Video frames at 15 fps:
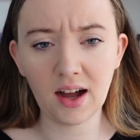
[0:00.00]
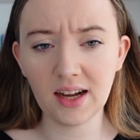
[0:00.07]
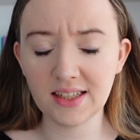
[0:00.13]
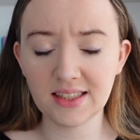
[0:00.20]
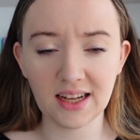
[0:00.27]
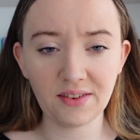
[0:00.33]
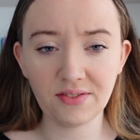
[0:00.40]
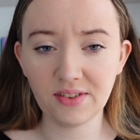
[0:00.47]
I
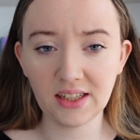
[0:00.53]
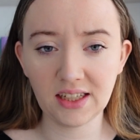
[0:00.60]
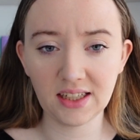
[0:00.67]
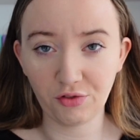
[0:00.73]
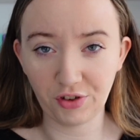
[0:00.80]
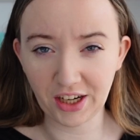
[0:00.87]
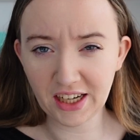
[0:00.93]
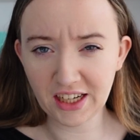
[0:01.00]

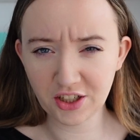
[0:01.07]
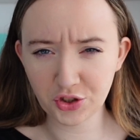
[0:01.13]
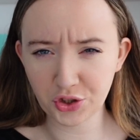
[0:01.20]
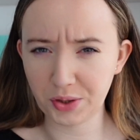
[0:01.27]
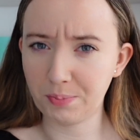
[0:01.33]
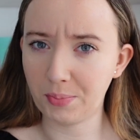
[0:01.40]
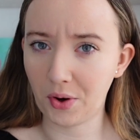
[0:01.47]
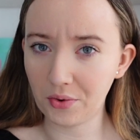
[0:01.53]
definitely really
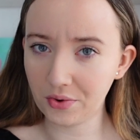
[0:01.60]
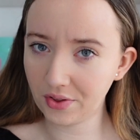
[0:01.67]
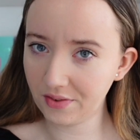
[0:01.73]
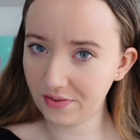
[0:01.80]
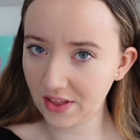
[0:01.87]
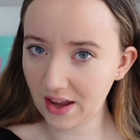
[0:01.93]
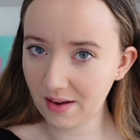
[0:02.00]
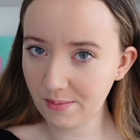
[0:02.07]
enjoyed both
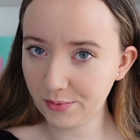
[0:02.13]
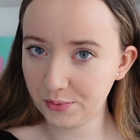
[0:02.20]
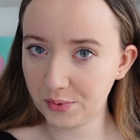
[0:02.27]
of them,